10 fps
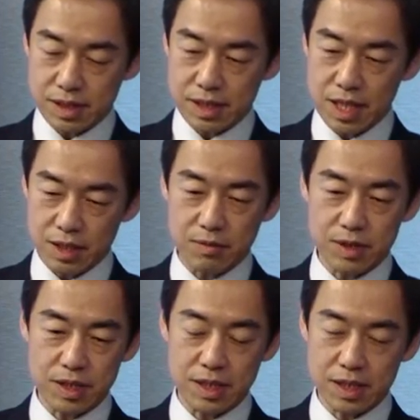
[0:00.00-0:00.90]
kind of
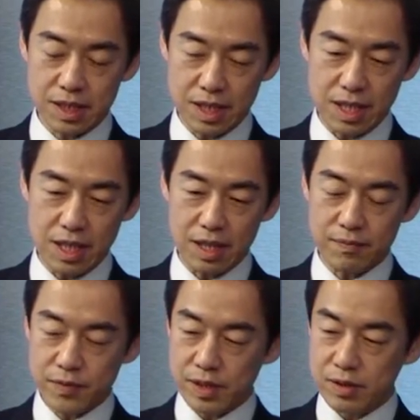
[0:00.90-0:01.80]
the uh,
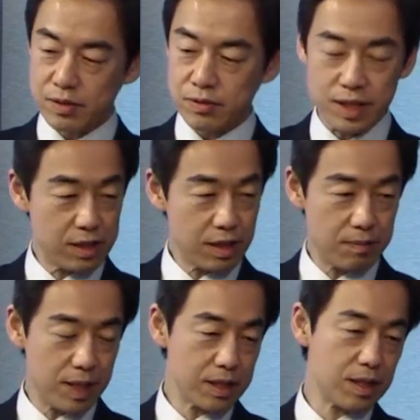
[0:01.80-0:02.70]
friend uh,
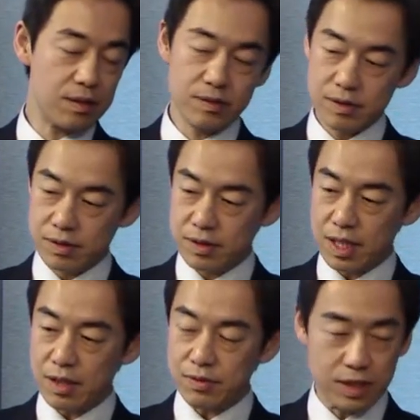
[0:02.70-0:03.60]
make a,
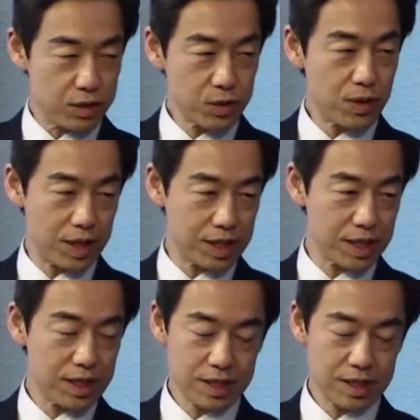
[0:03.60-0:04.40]
uh, friend shoring.